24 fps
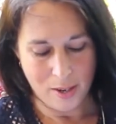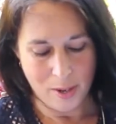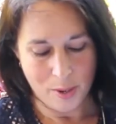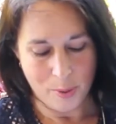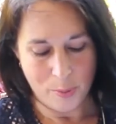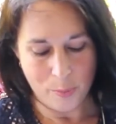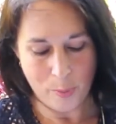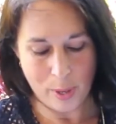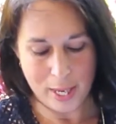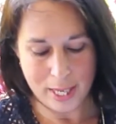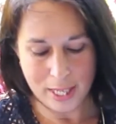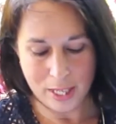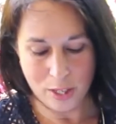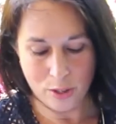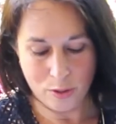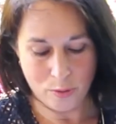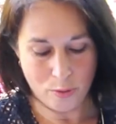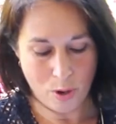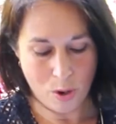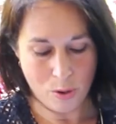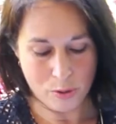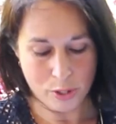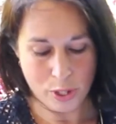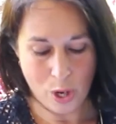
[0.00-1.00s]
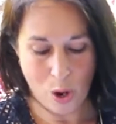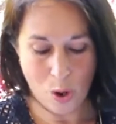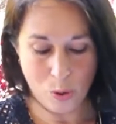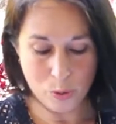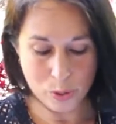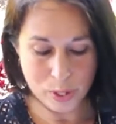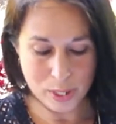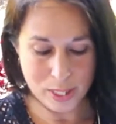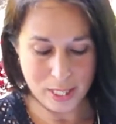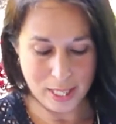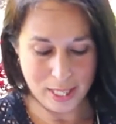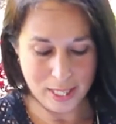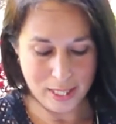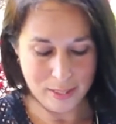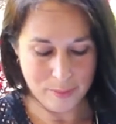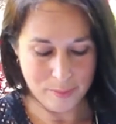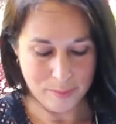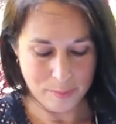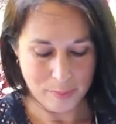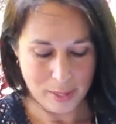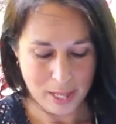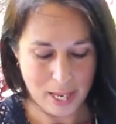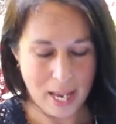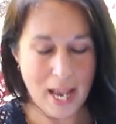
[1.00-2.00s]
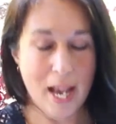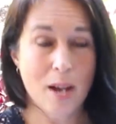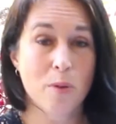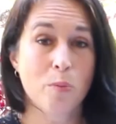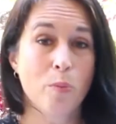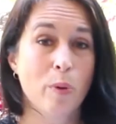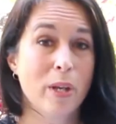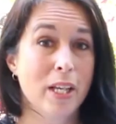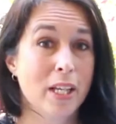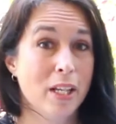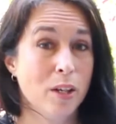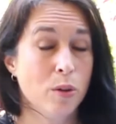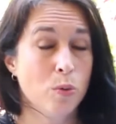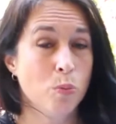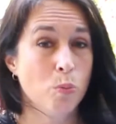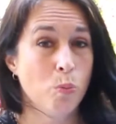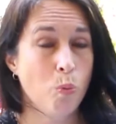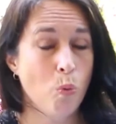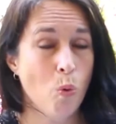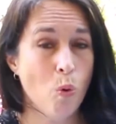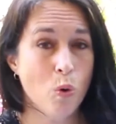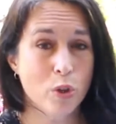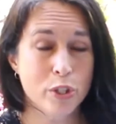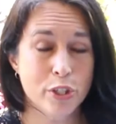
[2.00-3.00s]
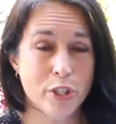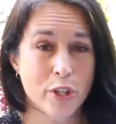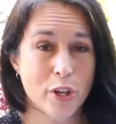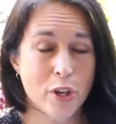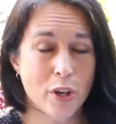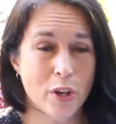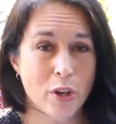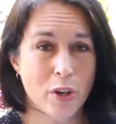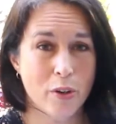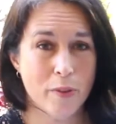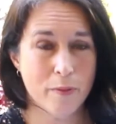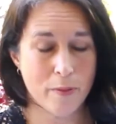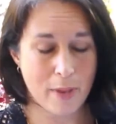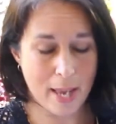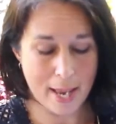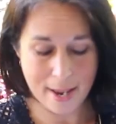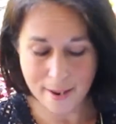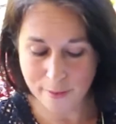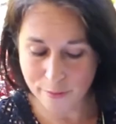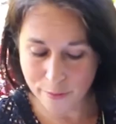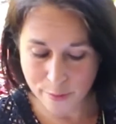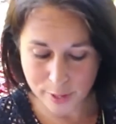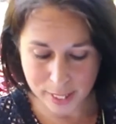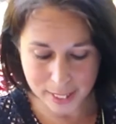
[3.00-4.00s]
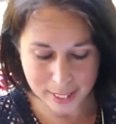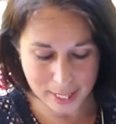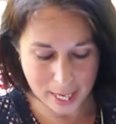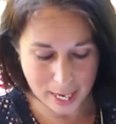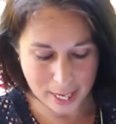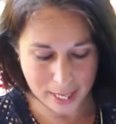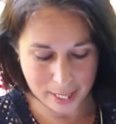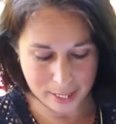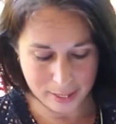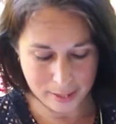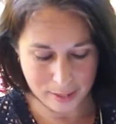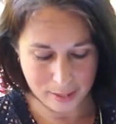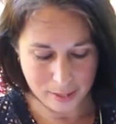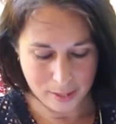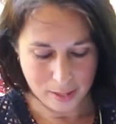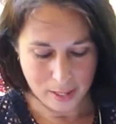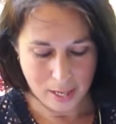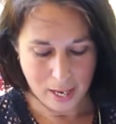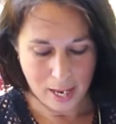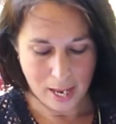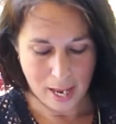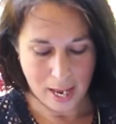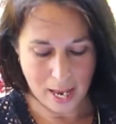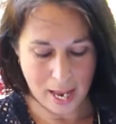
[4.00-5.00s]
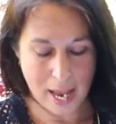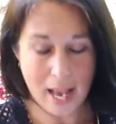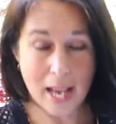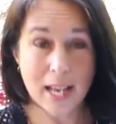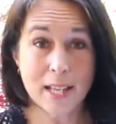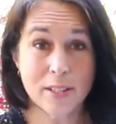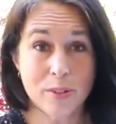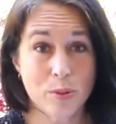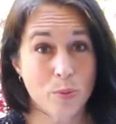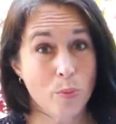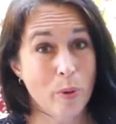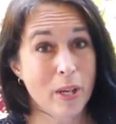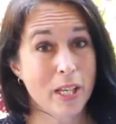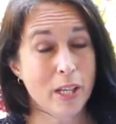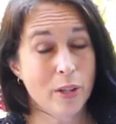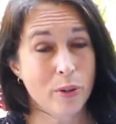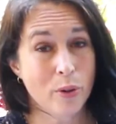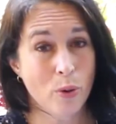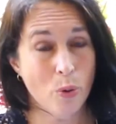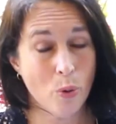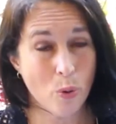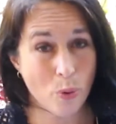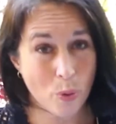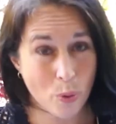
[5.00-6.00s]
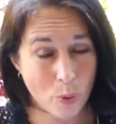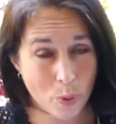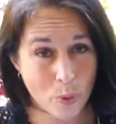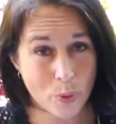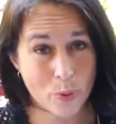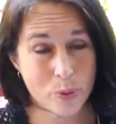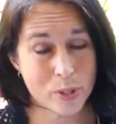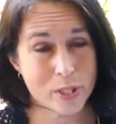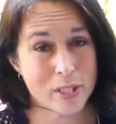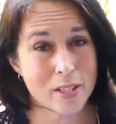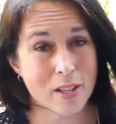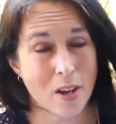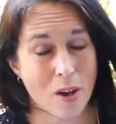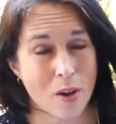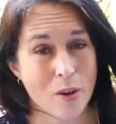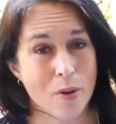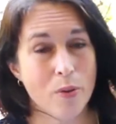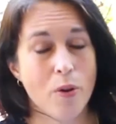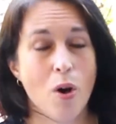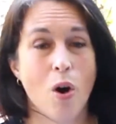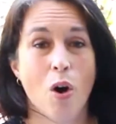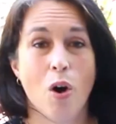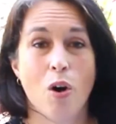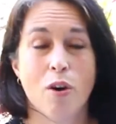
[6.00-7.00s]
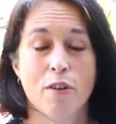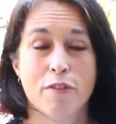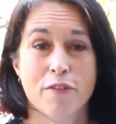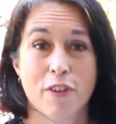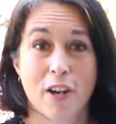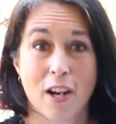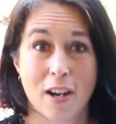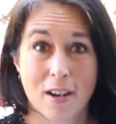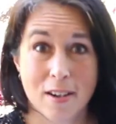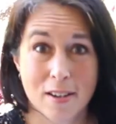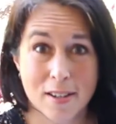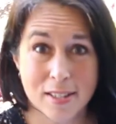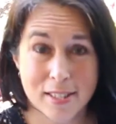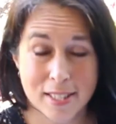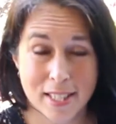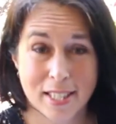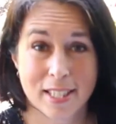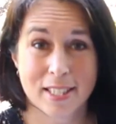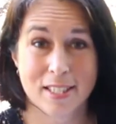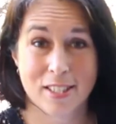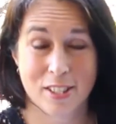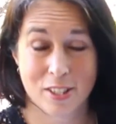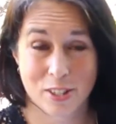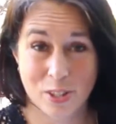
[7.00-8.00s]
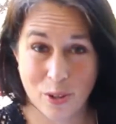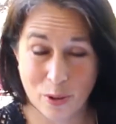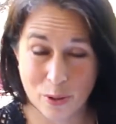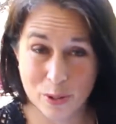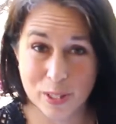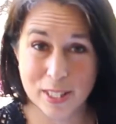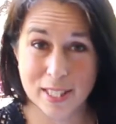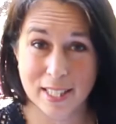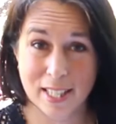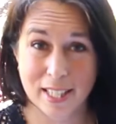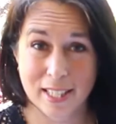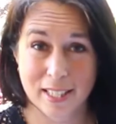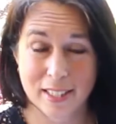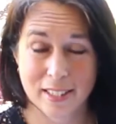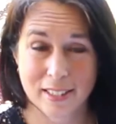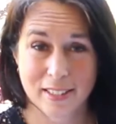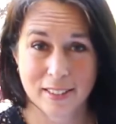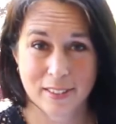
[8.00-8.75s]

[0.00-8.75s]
We can grow Tulsi and we can water her every day, and we can also offer artik to Tulsi.